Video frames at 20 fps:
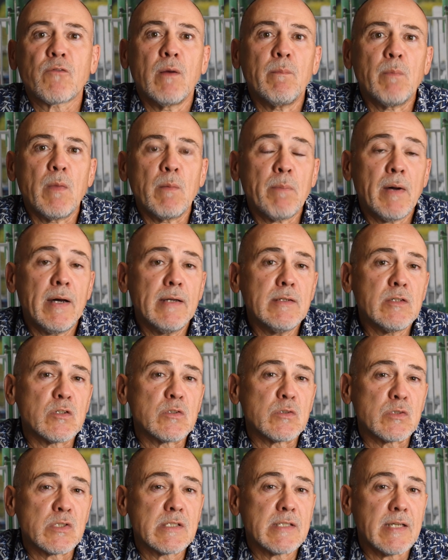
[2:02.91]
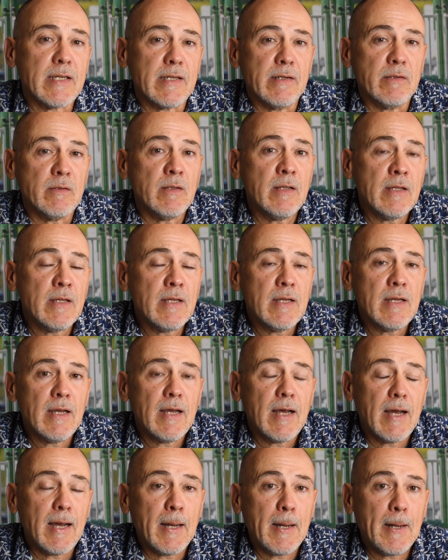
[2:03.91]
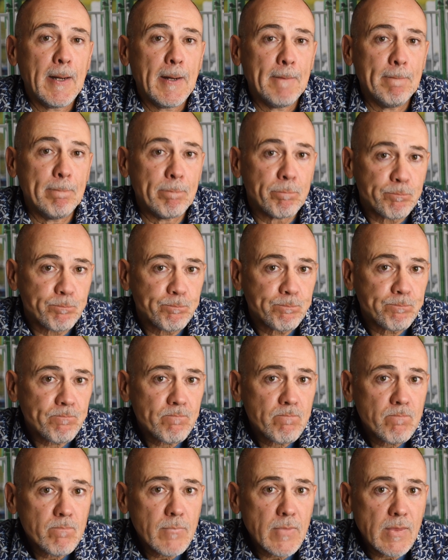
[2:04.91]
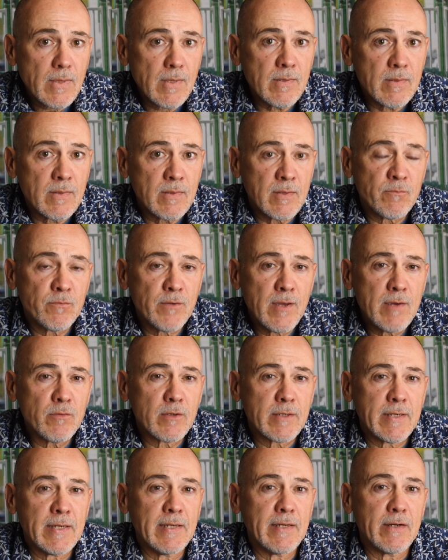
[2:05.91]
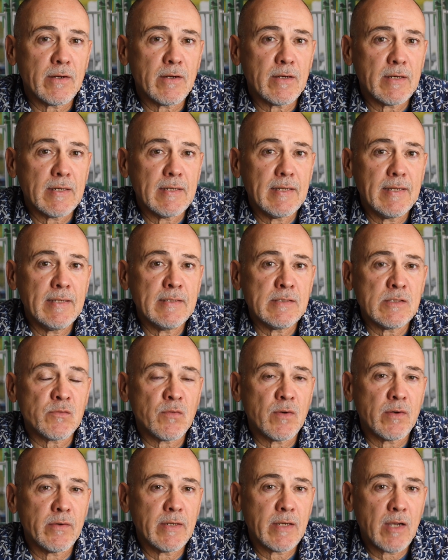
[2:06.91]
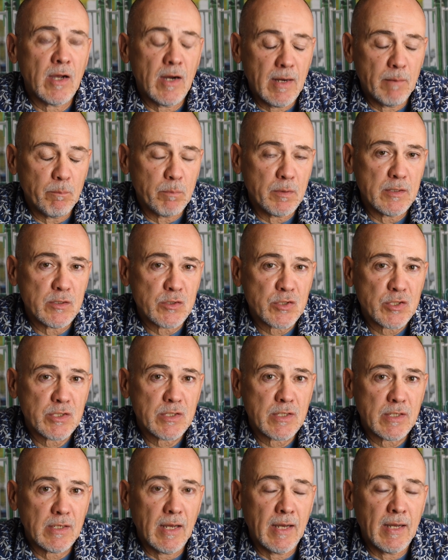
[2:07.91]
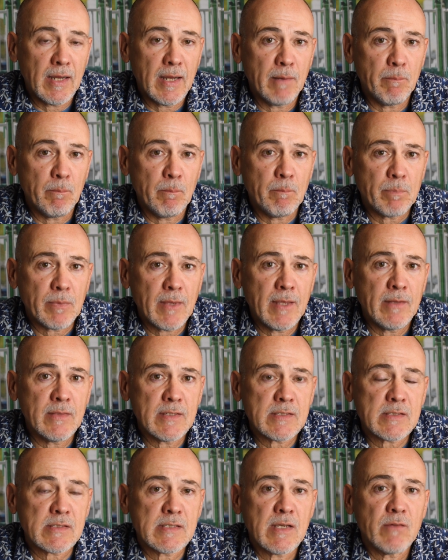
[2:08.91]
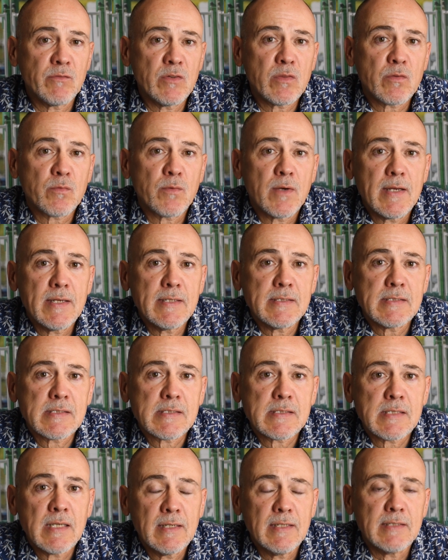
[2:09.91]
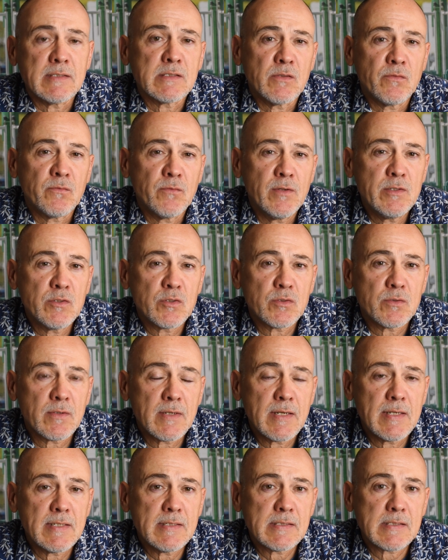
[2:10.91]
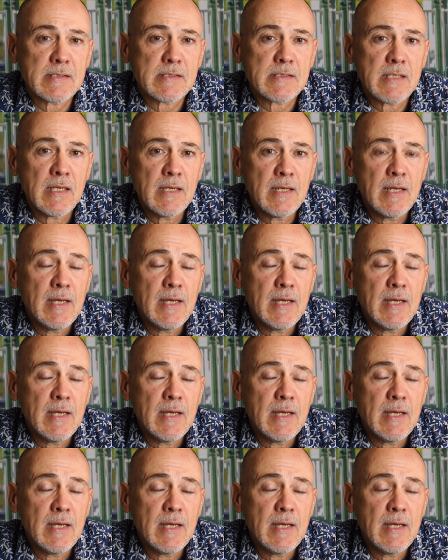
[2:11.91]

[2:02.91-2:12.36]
from the punter's tail. The favorite here is very accomplished. In this 7th race, it's the feature race.